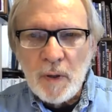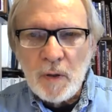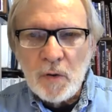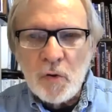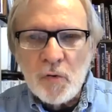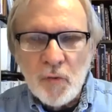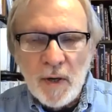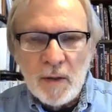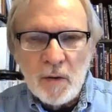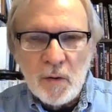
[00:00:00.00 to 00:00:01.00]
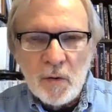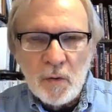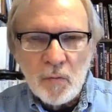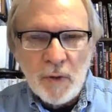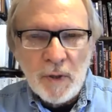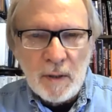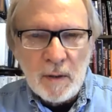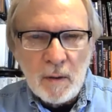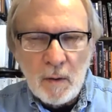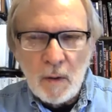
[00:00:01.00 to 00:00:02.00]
that a new trainer could read